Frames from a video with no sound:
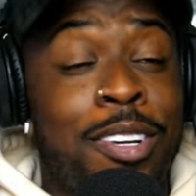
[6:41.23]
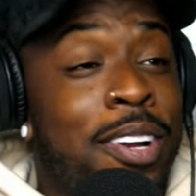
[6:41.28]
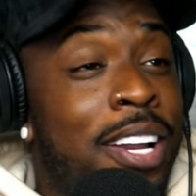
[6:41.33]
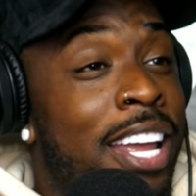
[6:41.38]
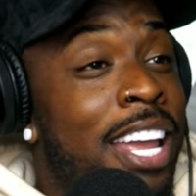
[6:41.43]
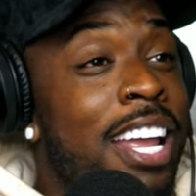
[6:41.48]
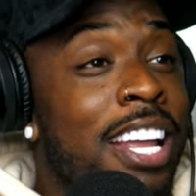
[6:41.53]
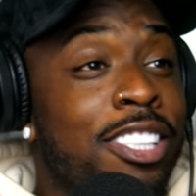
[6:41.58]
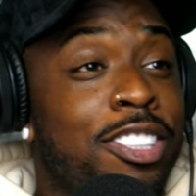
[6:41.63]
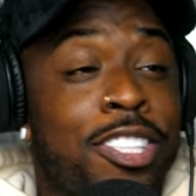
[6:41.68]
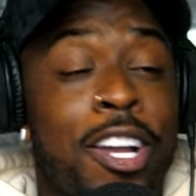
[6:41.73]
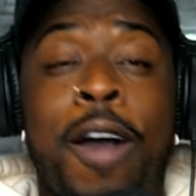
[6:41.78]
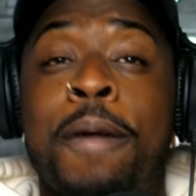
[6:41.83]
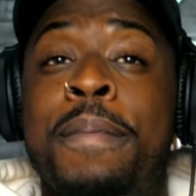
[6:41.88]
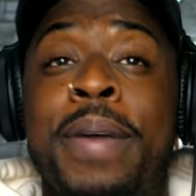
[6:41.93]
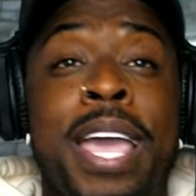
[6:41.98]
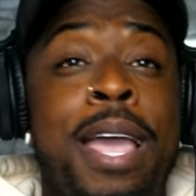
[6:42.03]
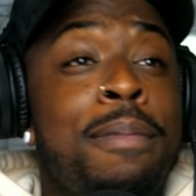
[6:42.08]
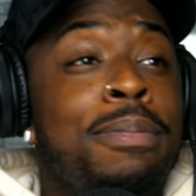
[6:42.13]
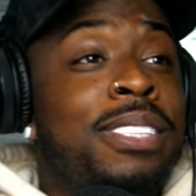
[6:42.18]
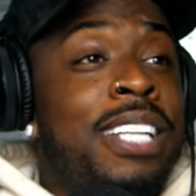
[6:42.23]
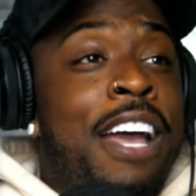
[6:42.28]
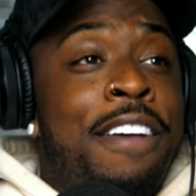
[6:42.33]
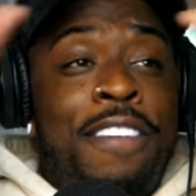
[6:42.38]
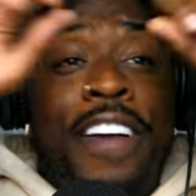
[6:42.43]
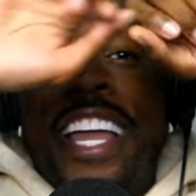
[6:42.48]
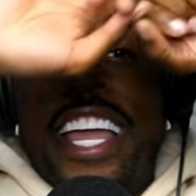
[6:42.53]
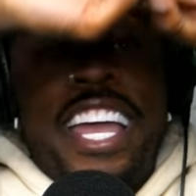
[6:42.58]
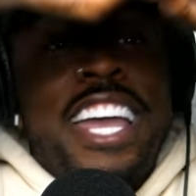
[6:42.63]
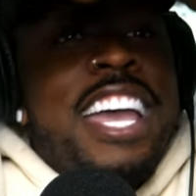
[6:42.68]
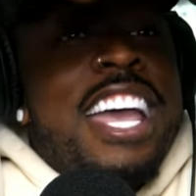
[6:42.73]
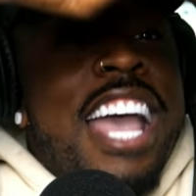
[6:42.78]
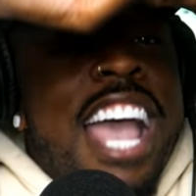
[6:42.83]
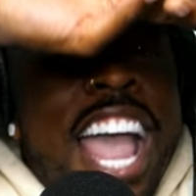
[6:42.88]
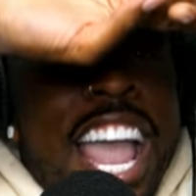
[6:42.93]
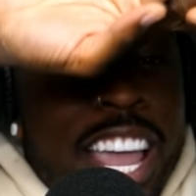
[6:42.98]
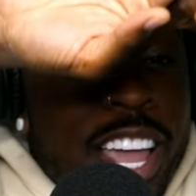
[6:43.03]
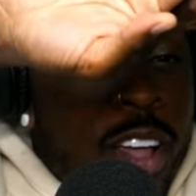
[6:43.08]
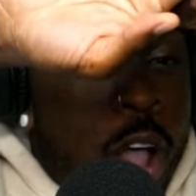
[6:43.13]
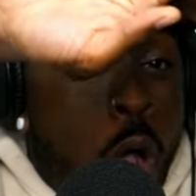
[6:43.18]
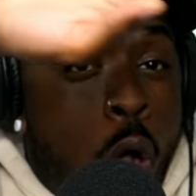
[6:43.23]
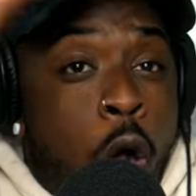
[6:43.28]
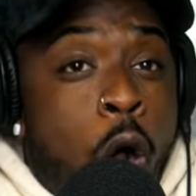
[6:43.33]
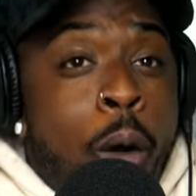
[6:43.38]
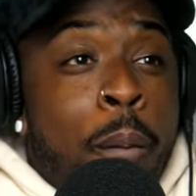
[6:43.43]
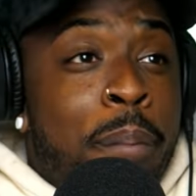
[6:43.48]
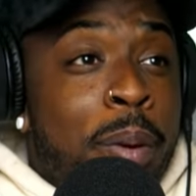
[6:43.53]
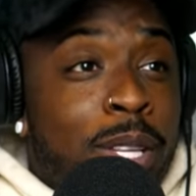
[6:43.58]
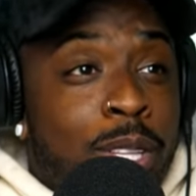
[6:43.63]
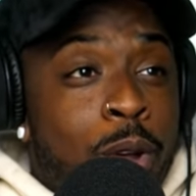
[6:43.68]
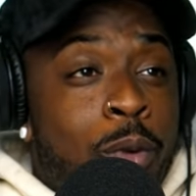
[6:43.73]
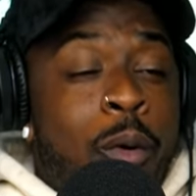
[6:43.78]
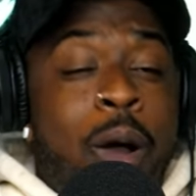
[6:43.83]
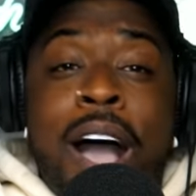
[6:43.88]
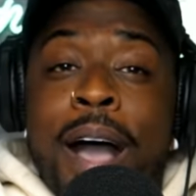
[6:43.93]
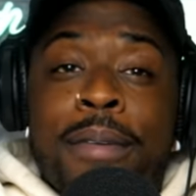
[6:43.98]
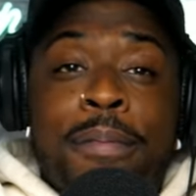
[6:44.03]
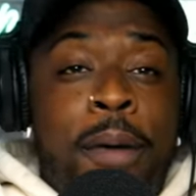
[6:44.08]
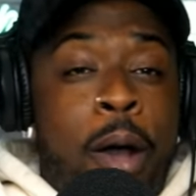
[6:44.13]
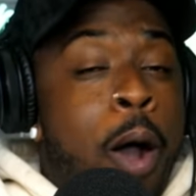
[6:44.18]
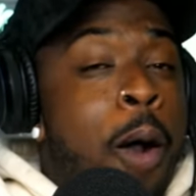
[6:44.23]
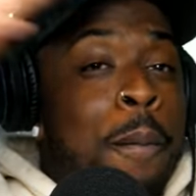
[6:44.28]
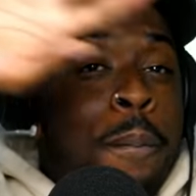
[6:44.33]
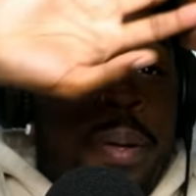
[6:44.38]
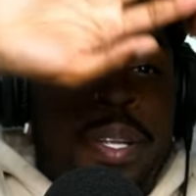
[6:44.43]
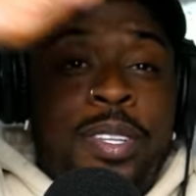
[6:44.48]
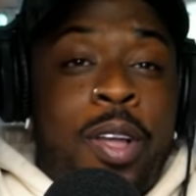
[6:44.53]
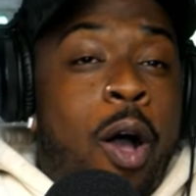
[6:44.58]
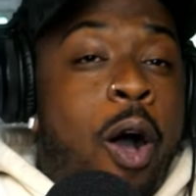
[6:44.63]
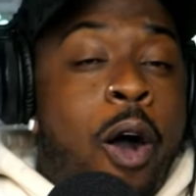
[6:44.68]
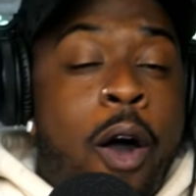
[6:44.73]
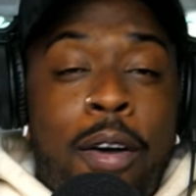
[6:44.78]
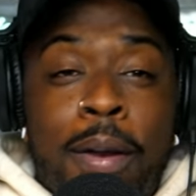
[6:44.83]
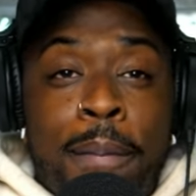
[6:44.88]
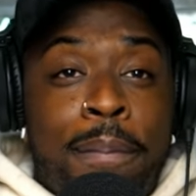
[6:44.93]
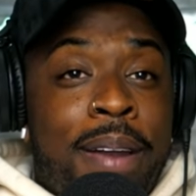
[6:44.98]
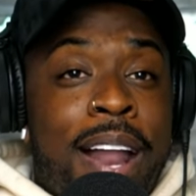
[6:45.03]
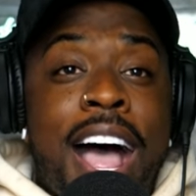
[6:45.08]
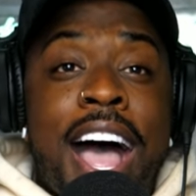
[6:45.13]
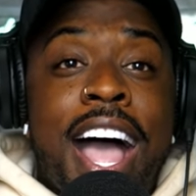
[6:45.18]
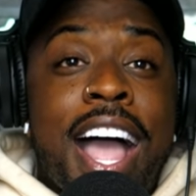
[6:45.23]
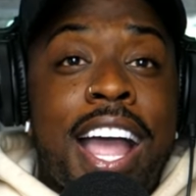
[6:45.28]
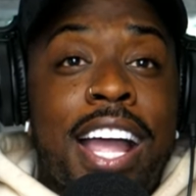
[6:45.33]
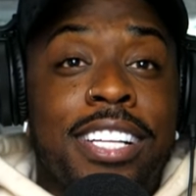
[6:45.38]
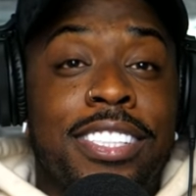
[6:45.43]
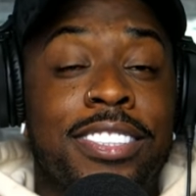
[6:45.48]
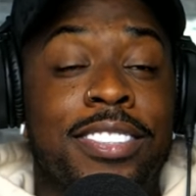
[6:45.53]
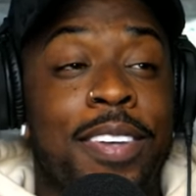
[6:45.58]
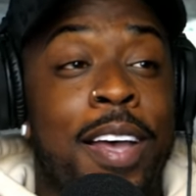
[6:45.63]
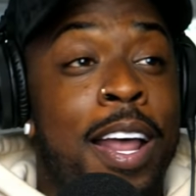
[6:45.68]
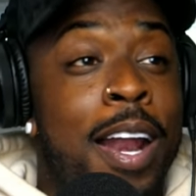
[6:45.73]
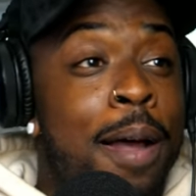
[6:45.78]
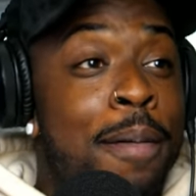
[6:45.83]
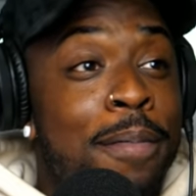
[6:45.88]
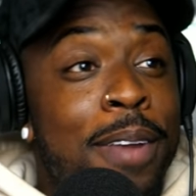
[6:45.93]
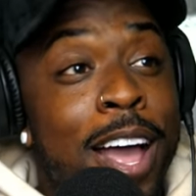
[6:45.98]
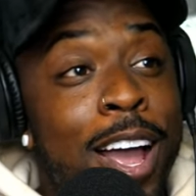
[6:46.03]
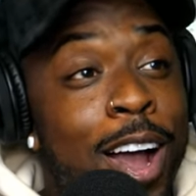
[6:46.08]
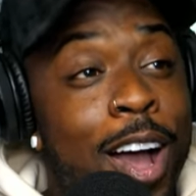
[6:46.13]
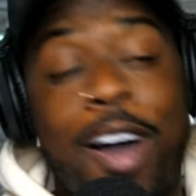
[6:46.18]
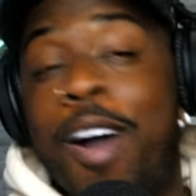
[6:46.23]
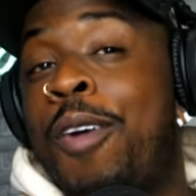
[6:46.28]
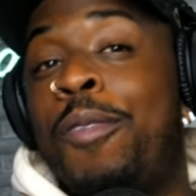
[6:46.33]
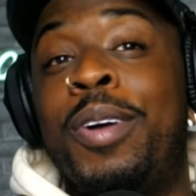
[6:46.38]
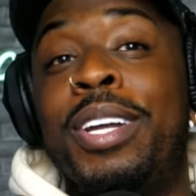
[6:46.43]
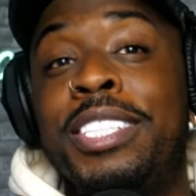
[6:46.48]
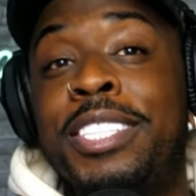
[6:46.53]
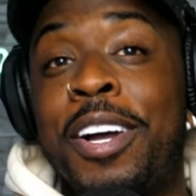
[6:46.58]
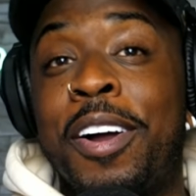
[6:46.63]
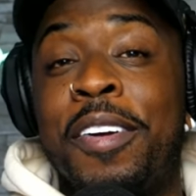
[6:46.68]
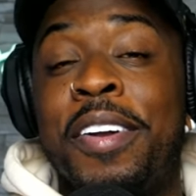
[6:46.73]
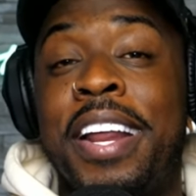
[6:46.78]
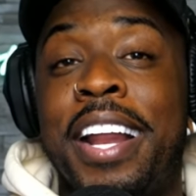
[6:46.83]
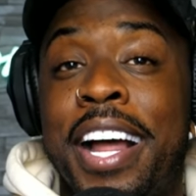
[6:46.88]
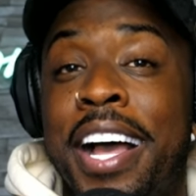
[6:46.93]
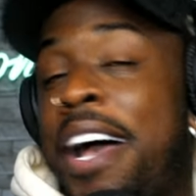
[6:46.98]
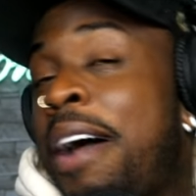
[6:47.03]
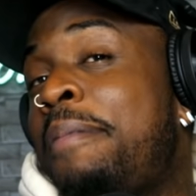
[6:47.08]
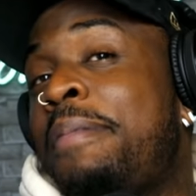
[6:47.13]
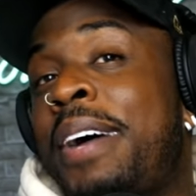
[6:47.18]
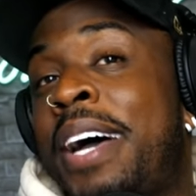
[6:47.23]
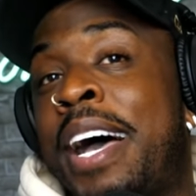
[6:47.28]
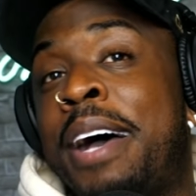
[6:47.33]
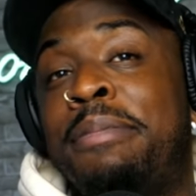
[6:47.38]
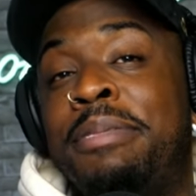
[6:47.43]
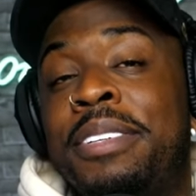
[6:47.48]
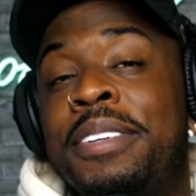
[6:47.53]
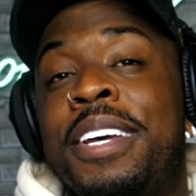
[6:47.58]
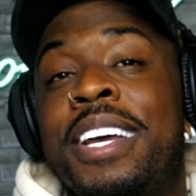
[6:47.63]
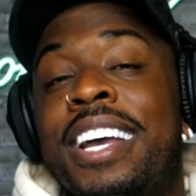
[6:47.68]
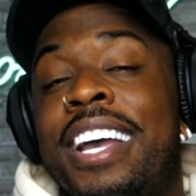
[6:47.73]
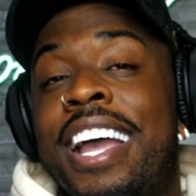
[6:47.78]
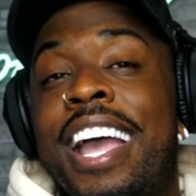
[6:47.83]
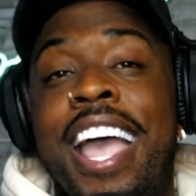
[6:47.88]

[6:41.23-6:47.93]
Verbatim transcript: So then he showed me, he was like, fuck it. He opened the, opened all the blinds. And I'm like, oh, we turn it up, up.